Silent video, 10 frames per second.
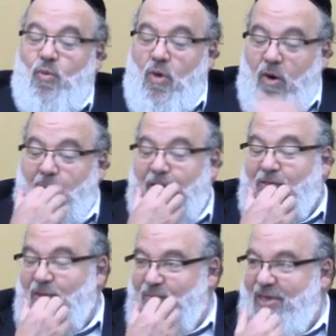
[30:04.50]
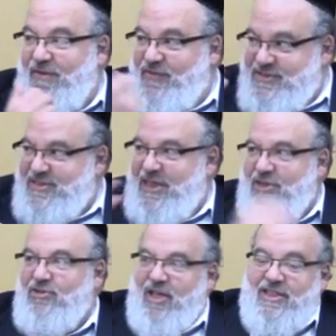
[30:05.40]
Woe unto me for
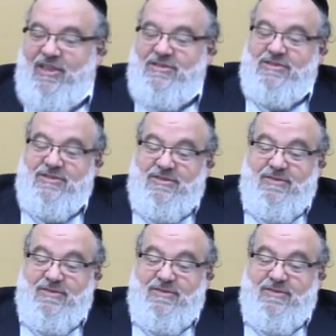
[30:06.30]
seeing you like this.